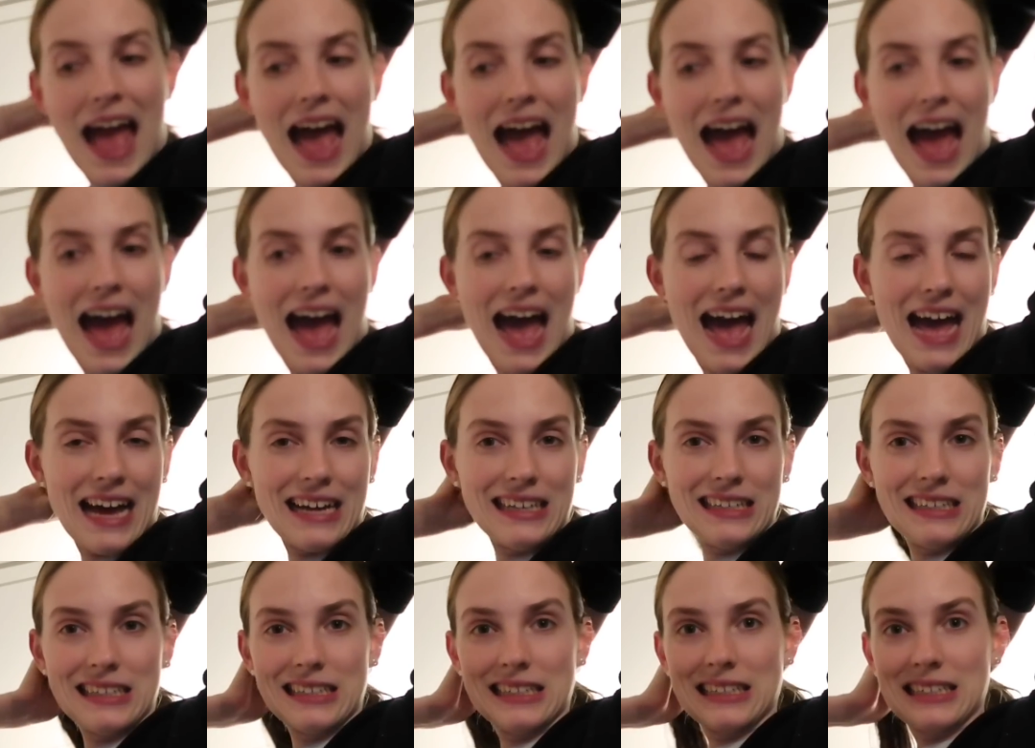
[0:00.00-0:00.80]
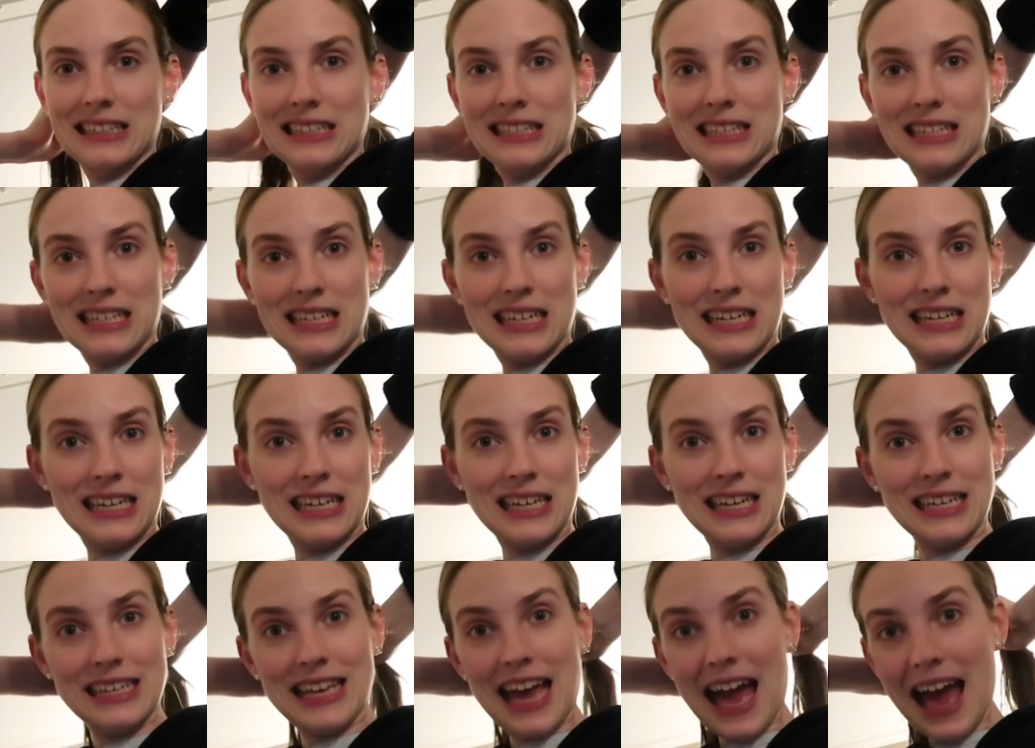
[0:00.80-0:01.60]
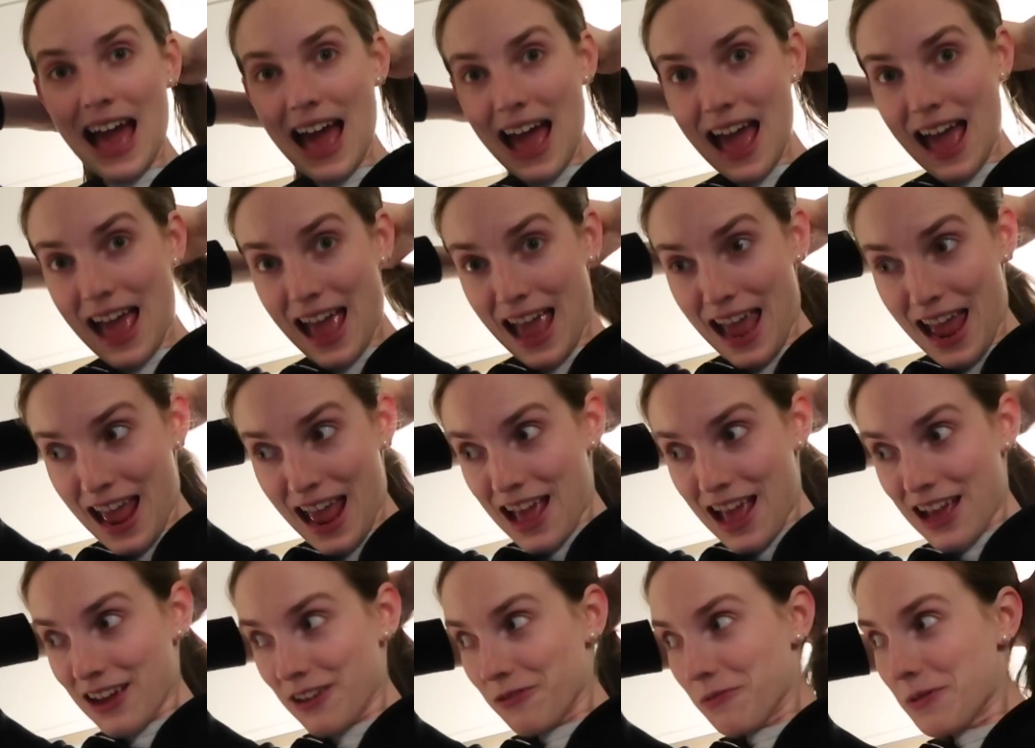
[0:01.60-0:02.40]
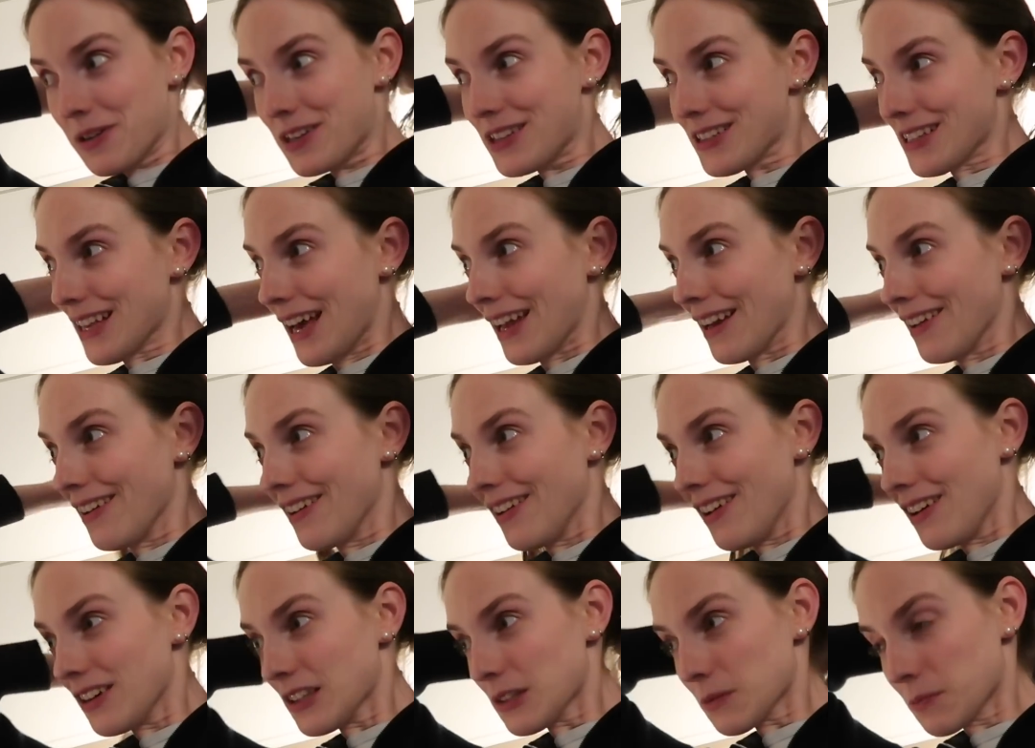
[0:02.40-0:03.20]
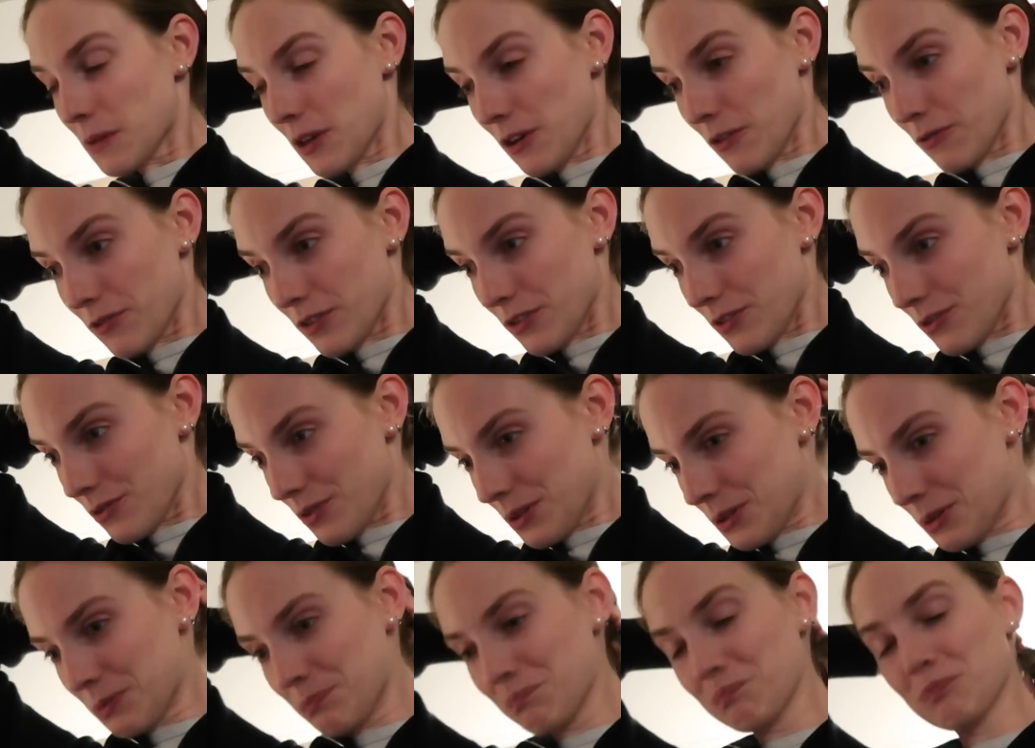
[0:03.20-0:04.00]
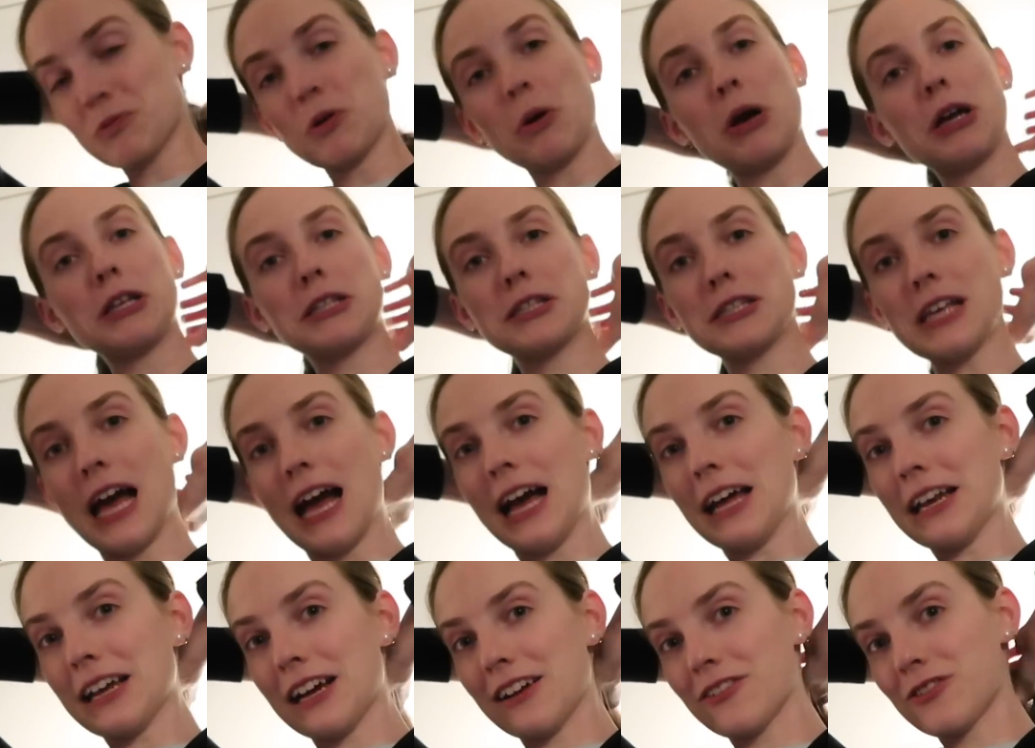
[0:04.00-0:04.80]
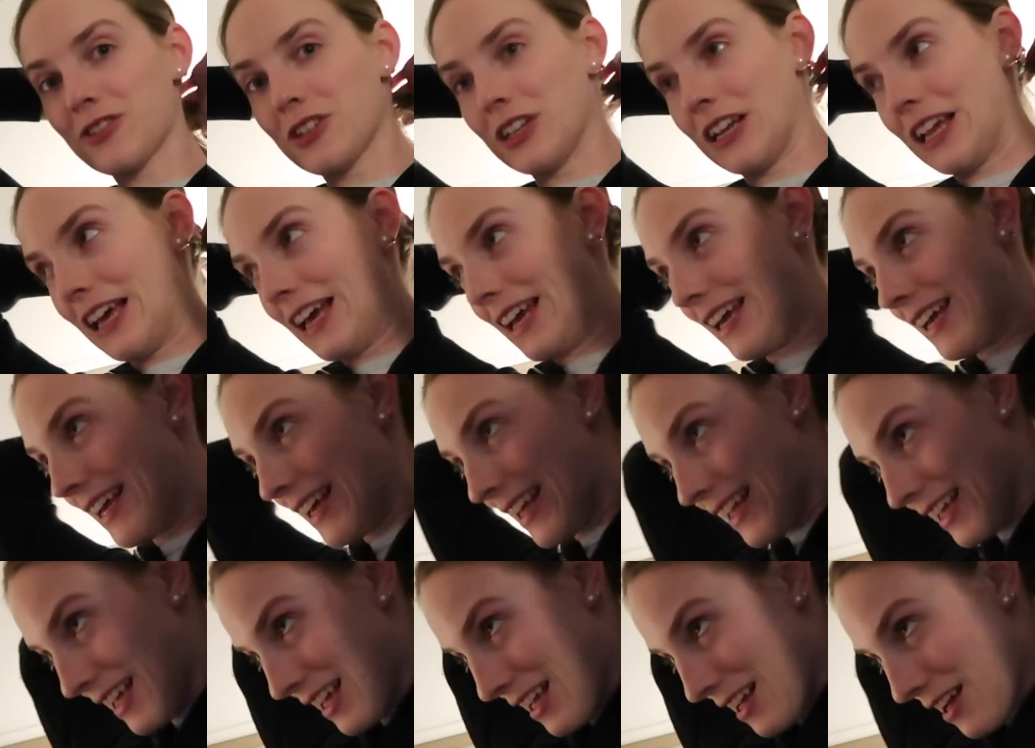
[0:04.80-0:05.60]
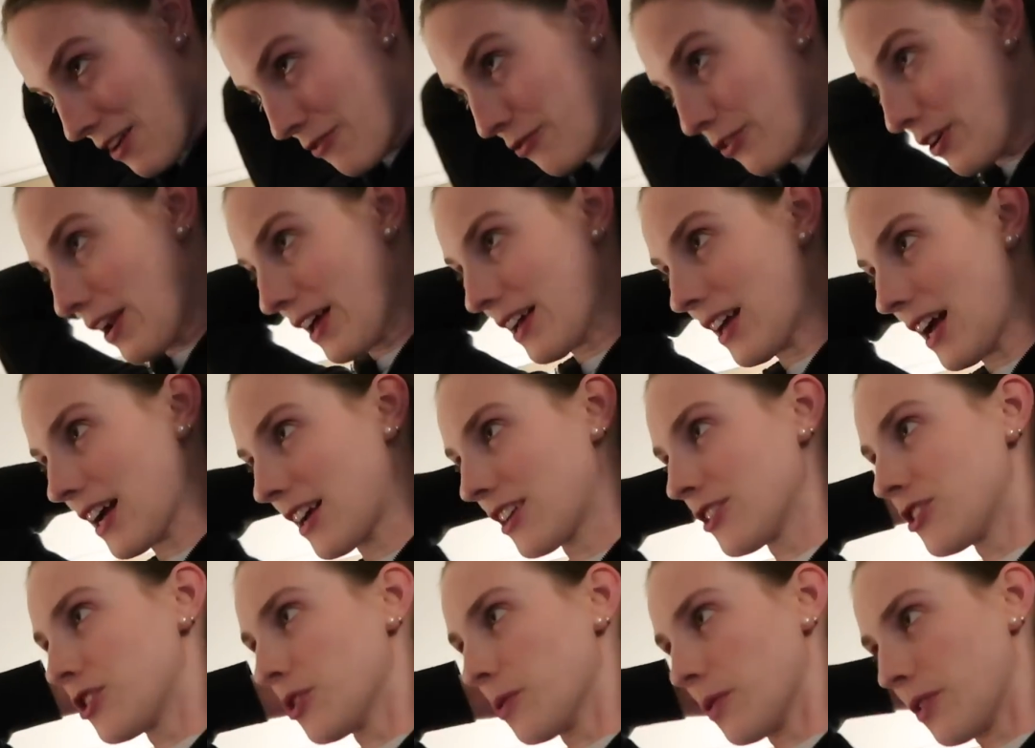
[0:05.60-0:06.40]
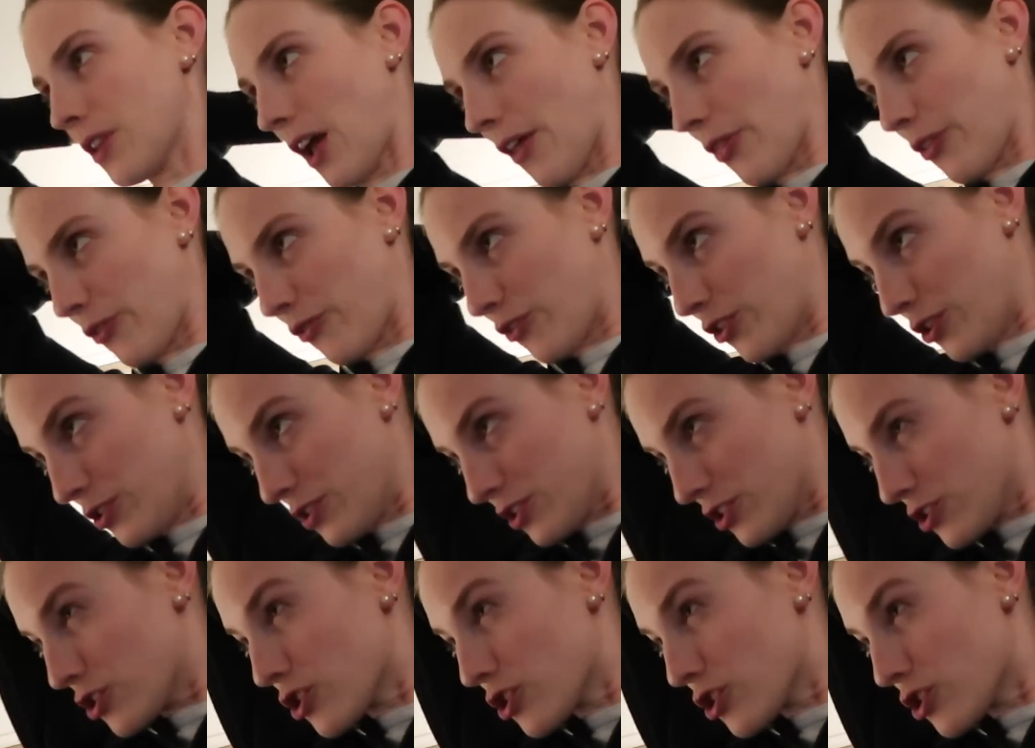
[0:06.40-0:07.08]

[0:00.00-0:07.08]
And yeah, we just had our last meal. Feel quite sad actually. I feel like I could do another few.